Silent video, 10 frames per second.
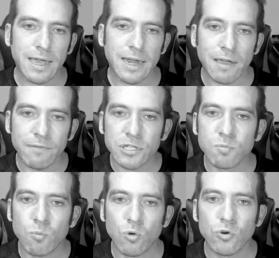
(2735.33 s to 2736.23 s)
and having
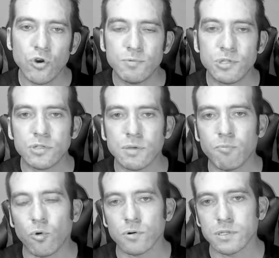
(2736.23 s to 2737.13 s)
small groups to
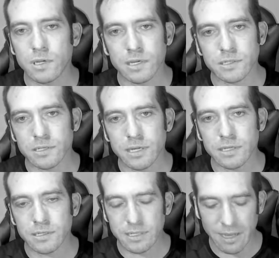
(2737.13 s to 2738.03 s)
support is
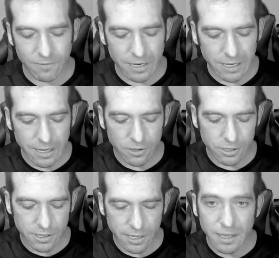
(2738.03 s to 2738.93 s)
definitely a
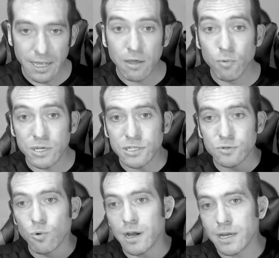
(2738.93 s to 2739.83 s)
good thing, which
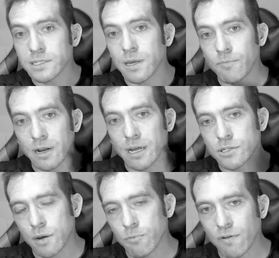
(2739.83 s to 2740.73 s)
is why something like
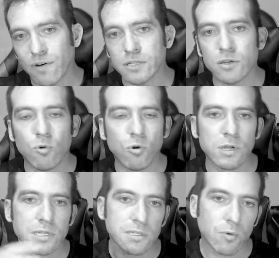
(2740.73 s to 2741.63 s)
Joburg
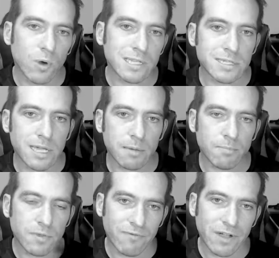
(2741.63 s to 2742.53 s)
Photowalkers, the WhatsApp,
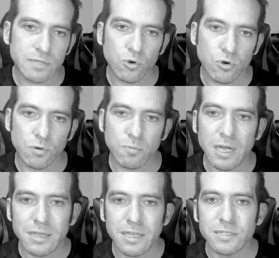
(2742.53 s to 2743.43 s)
the Facebook group,
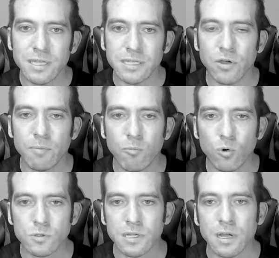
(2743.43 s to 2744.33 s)
these things are
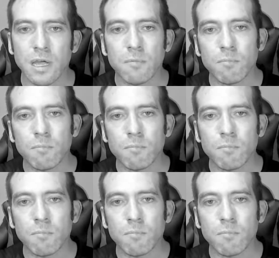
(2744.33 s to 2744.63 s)
important.